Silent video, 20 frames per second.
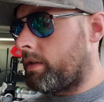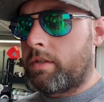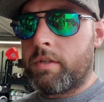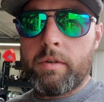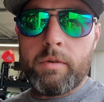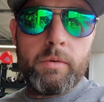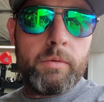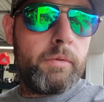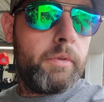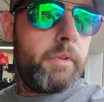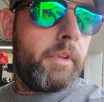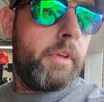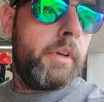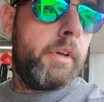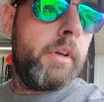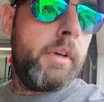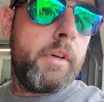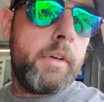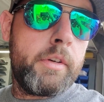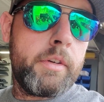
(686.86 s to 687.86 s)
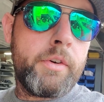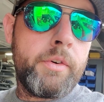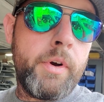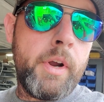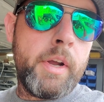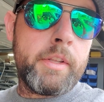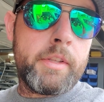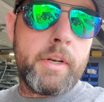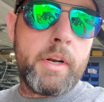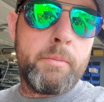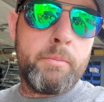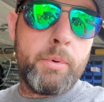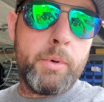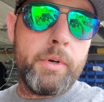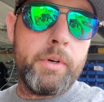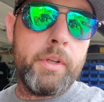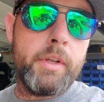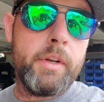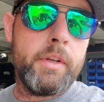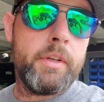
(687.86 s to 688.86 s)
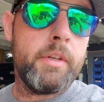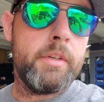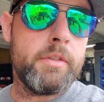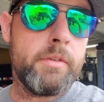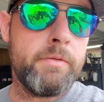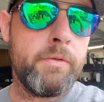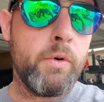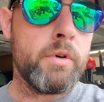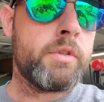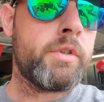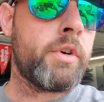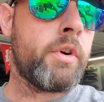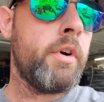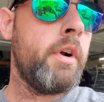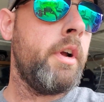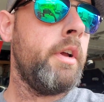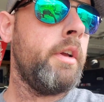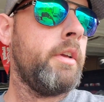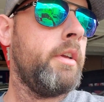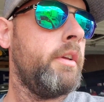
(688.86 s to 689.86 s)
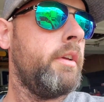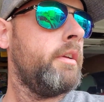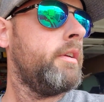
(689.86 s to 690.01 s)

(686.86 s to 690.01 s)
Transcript: so the crank that I'm putting in it is a forged crank.